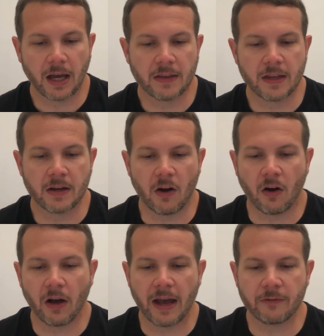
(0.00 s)
And then
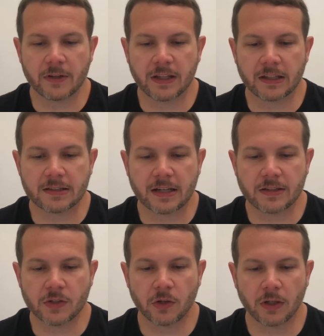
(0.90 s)
everything inside
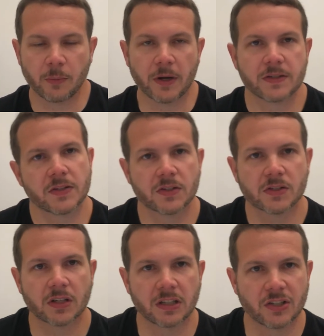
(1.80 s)
these curly braces
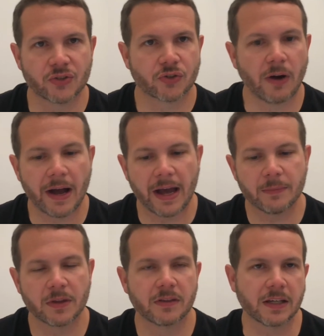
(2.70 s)
is going to
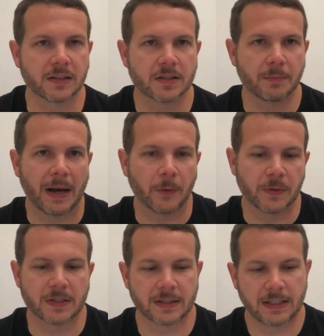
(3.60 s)
describe the things
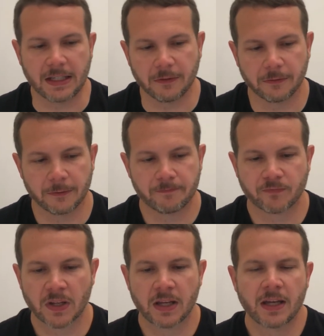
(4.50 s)
about this leaf.
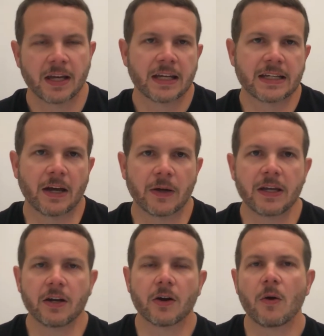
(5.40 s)
Now
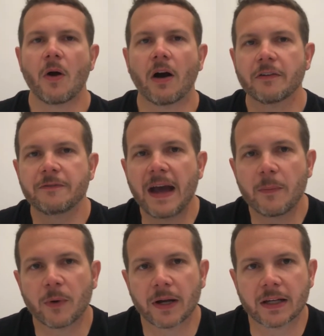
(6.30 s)
here, our
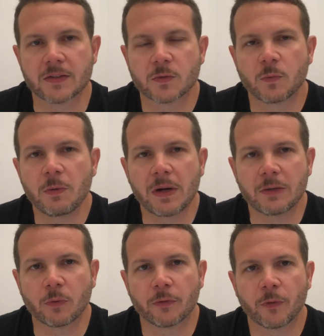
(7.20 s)
fabric is, we want
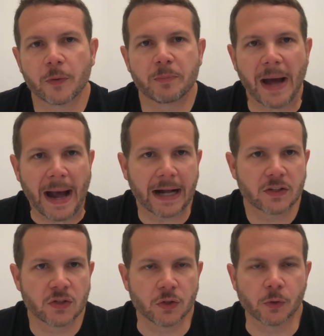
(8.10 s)
to refer back
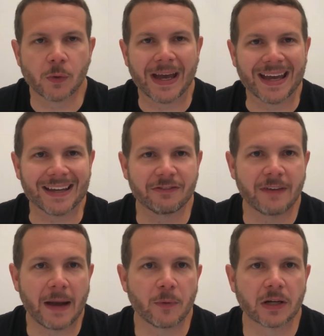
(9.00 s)
to a
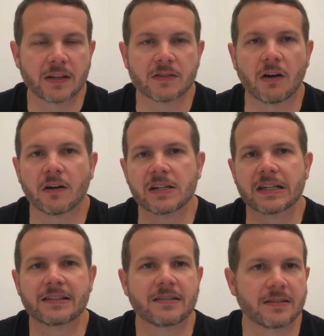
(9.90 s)
fabric that's
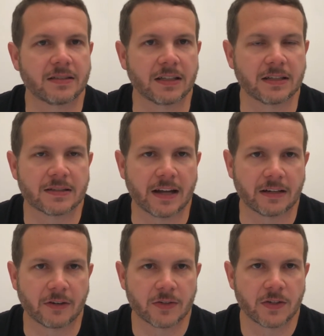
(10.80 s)
already existing
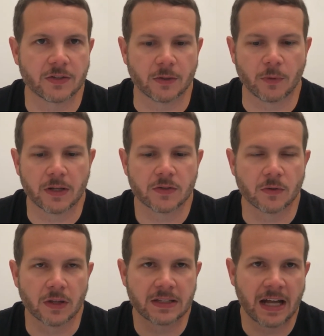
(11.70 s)
inside of our system, right?
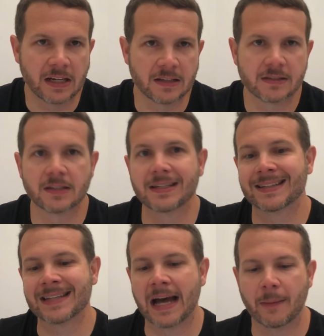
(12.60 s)
So the tenant sits
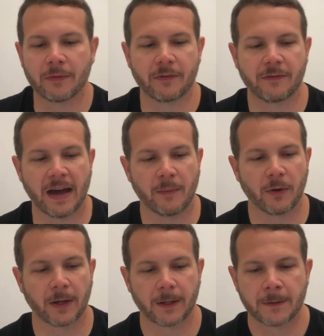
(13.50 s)
on top of a
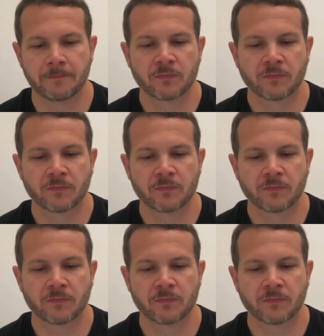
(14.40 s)
fabric.